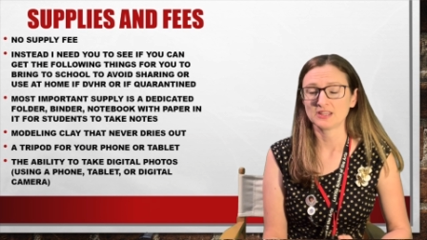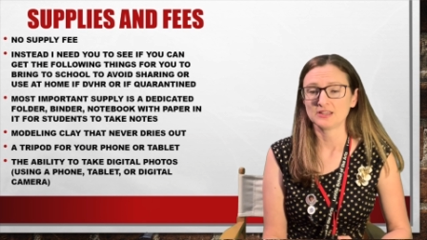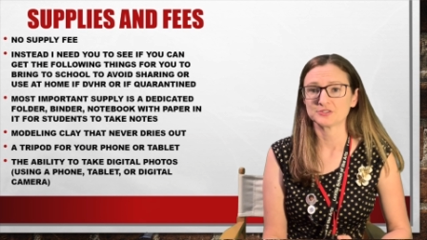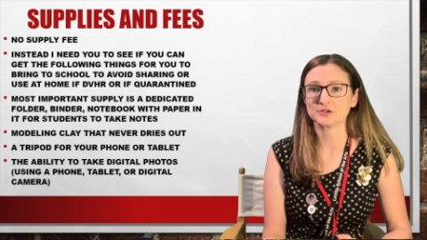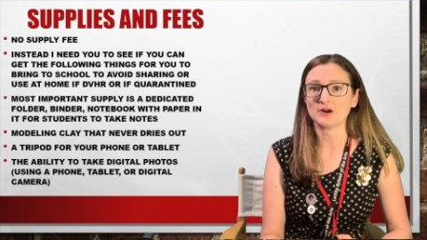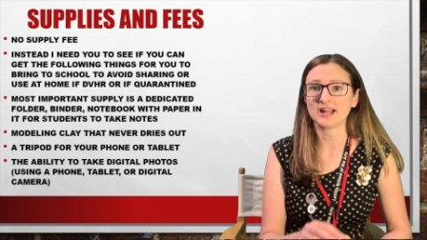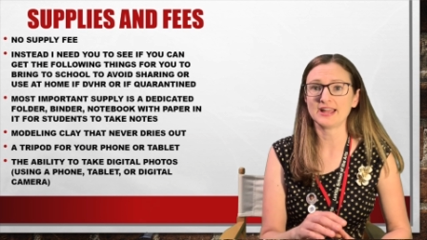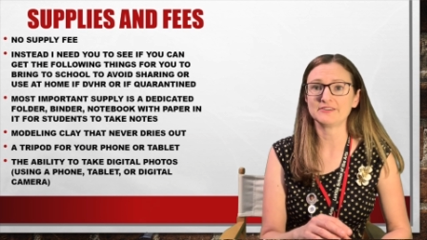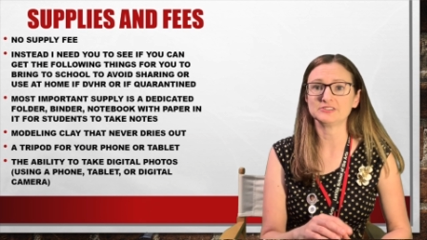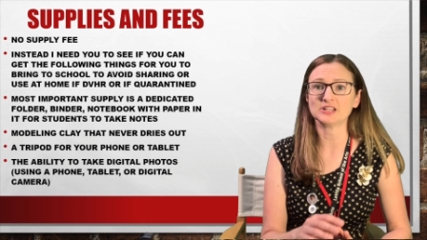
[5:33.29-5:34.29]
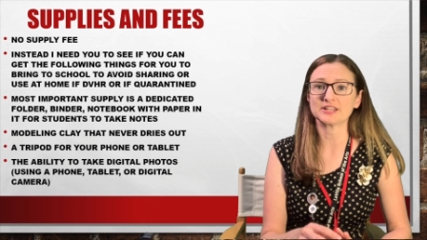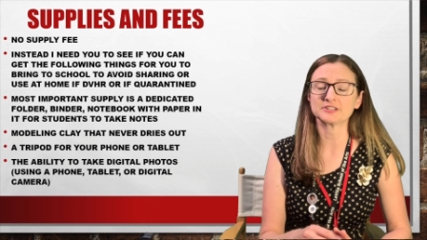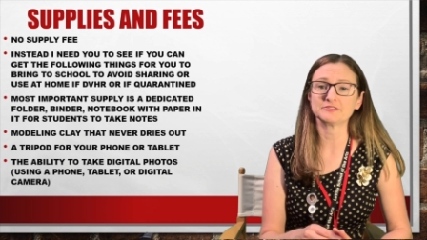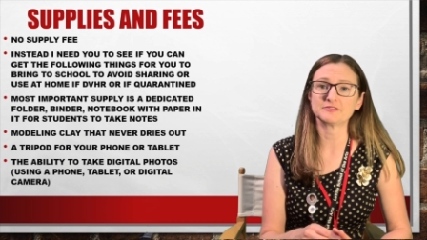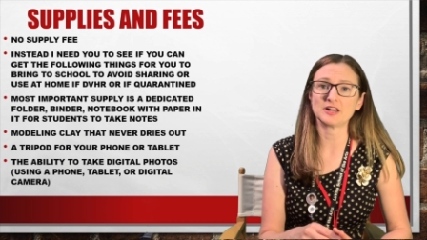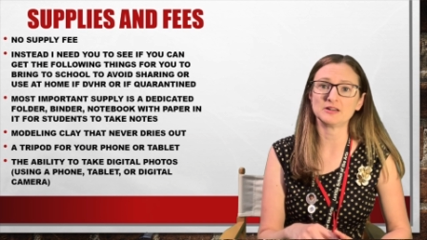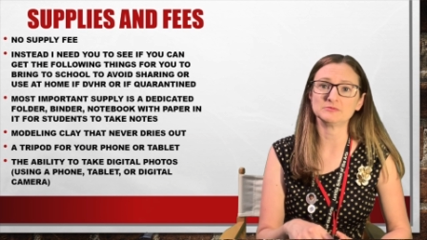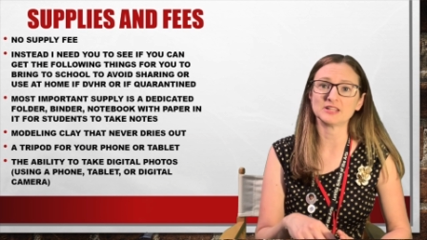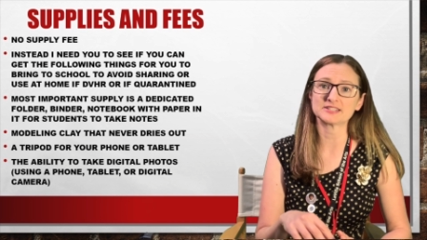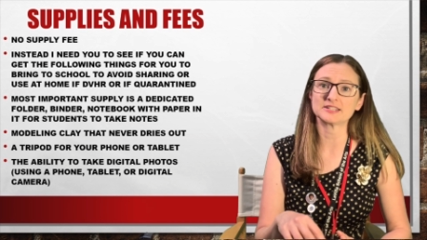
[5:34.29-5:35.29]
So I have a lot of
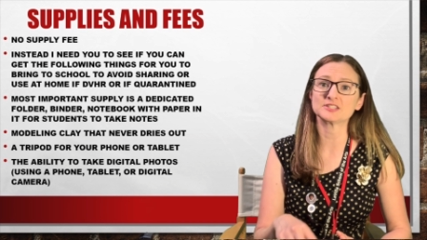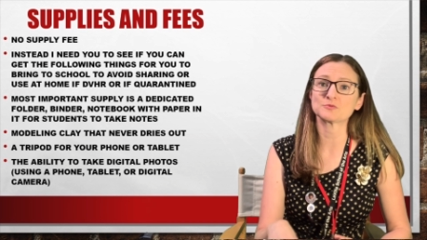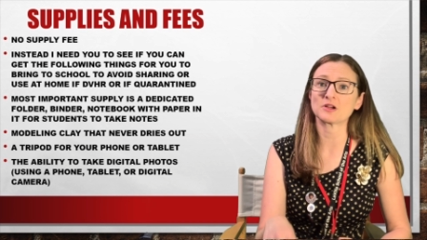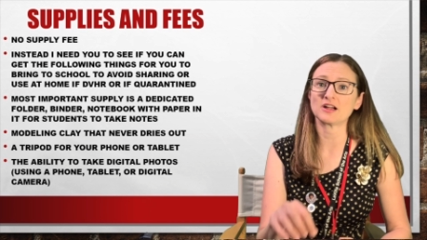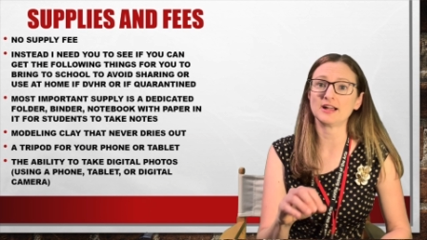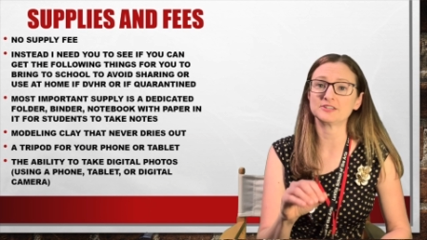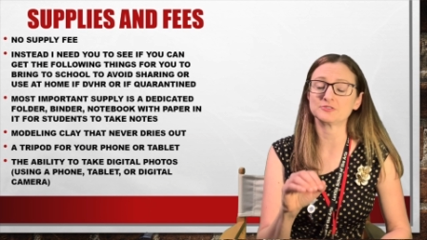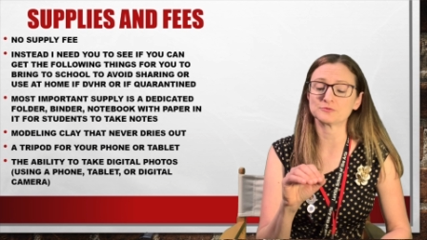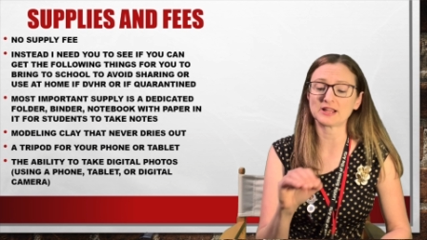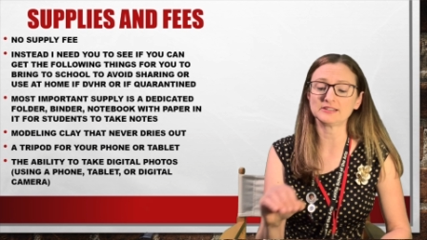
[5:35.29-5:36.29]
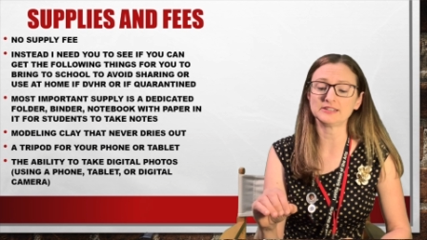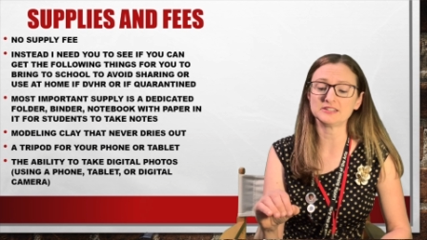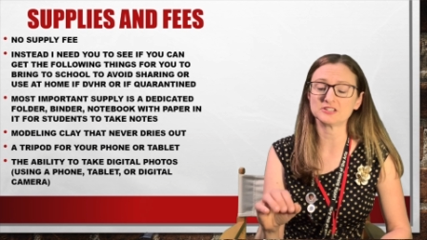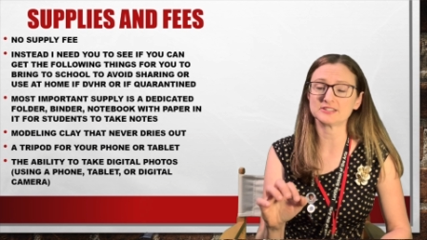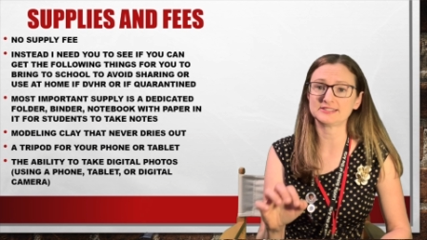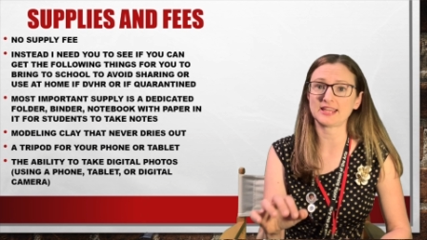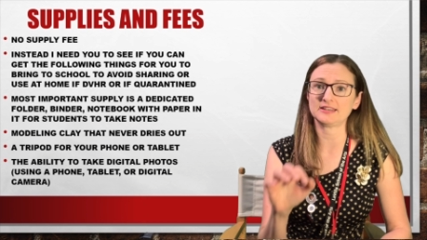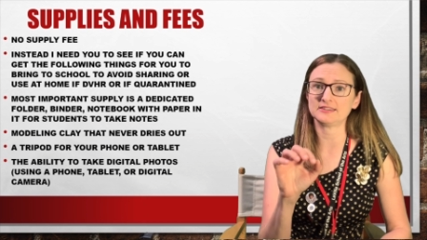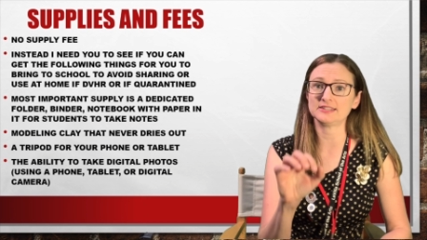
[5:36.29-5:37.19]
lessons where I directly state,